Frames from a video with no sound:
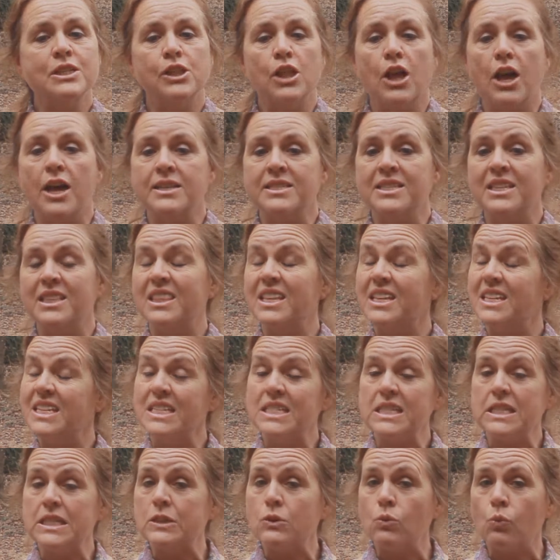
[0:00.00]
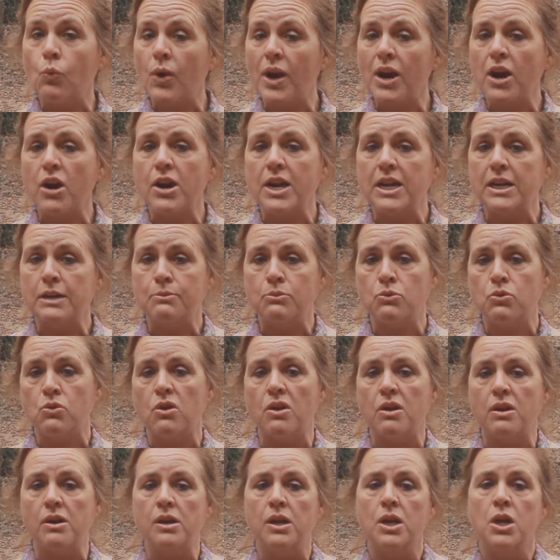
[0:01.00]
closet that he didn't wear
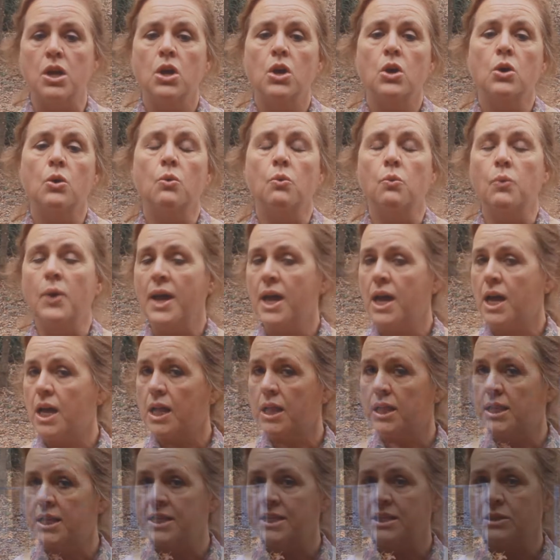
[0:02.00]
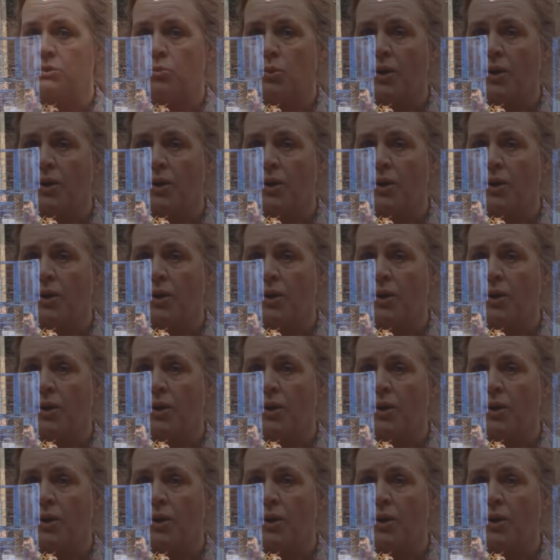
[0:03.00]
anymore. Well, his